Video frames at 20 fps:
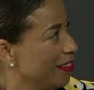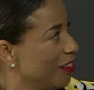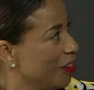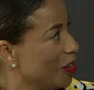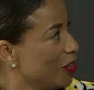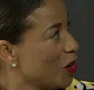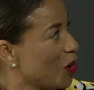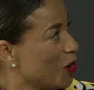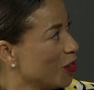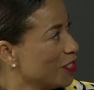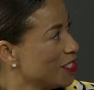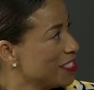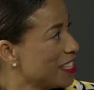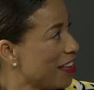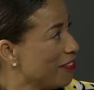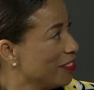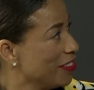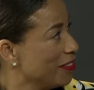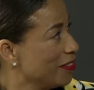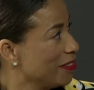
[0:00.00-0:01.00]
on August
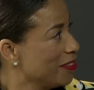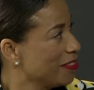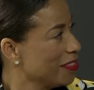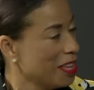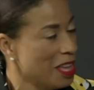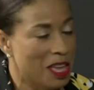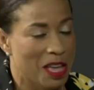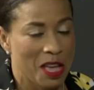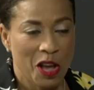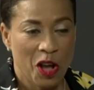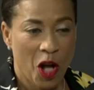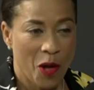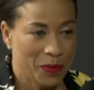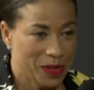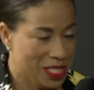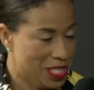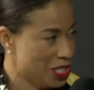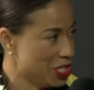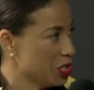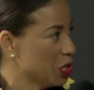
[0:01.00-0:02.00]
7th, mm-hmm.
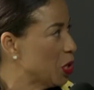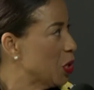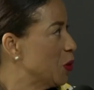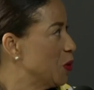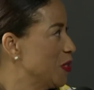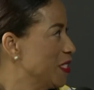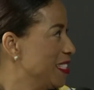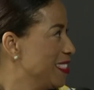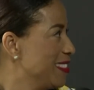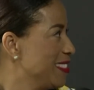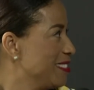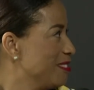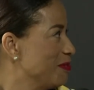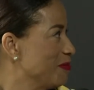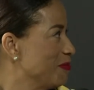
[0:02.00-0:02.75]
competition closes.